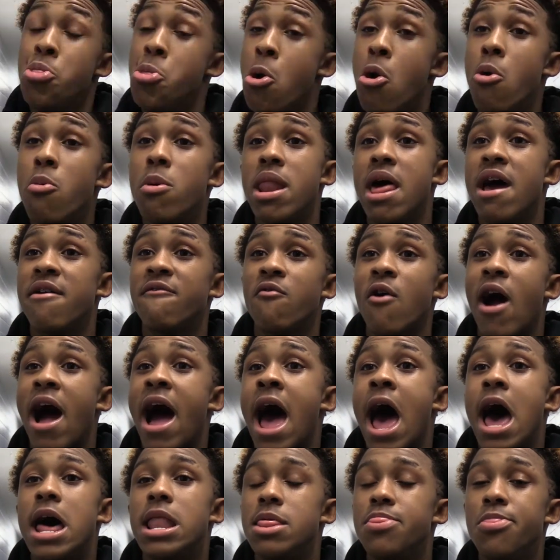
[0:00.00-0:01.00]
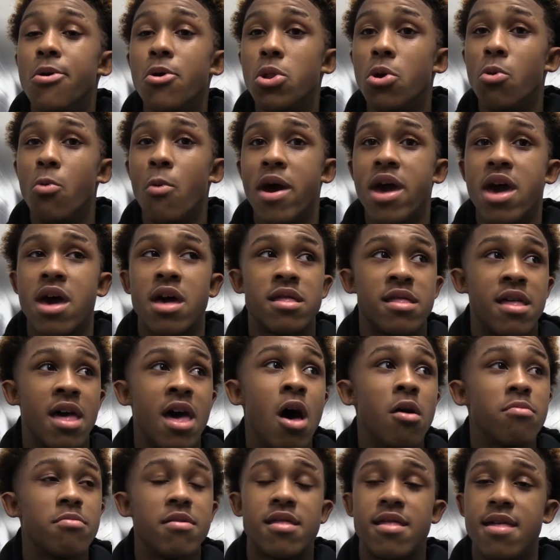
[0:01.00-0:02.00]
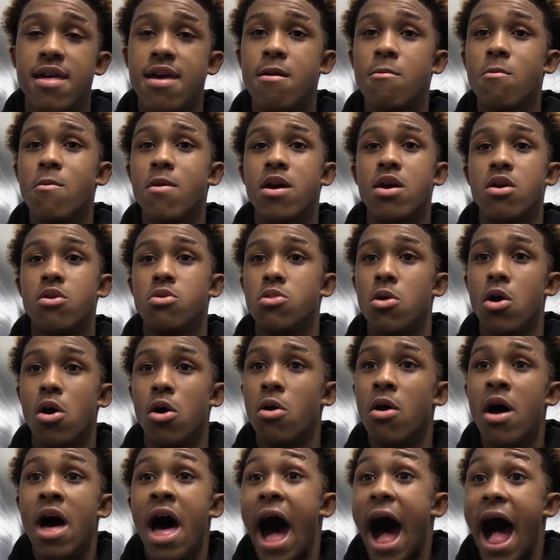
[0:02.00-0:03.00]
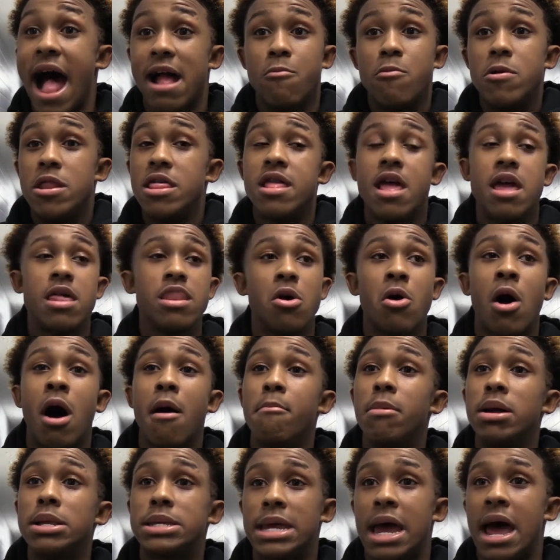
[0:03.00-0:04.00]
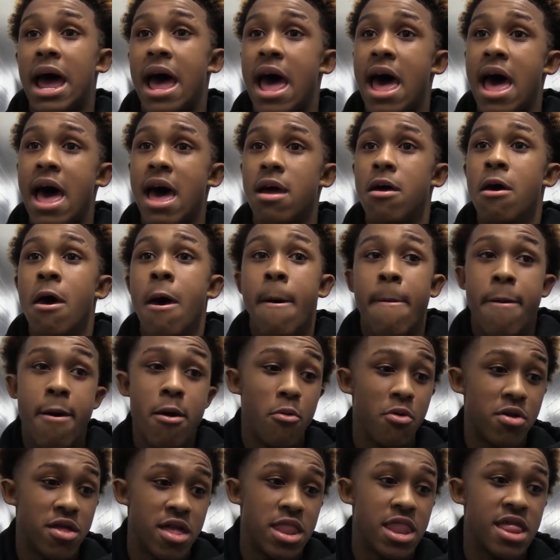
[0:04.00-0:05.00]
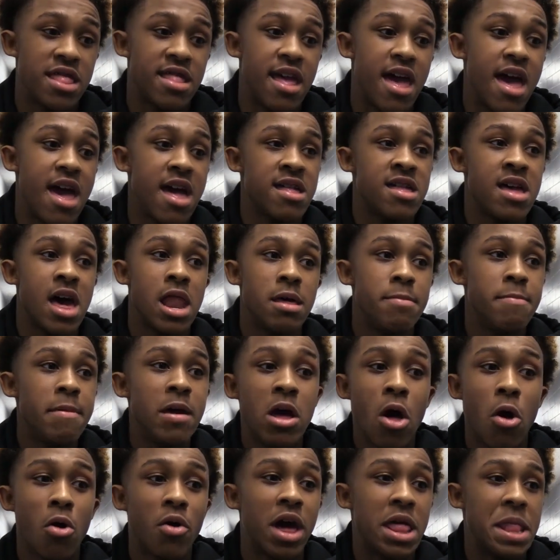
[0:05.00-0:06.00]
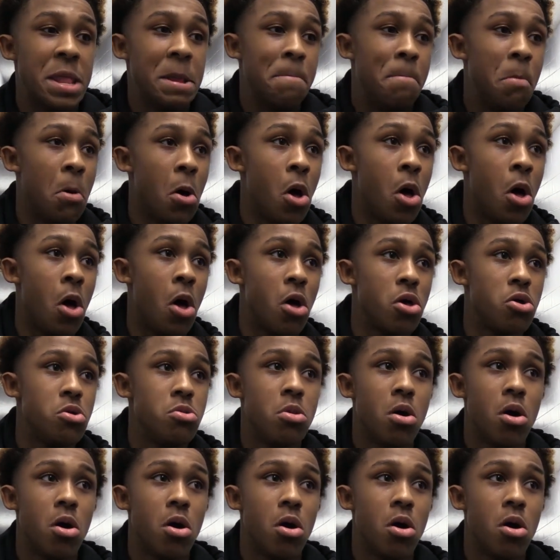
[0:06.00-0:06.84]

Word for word: doing whatever I had to do to win, to help the team win, you know. I really didn't know how much I had. People was in the stands yelling me, go get the ball, you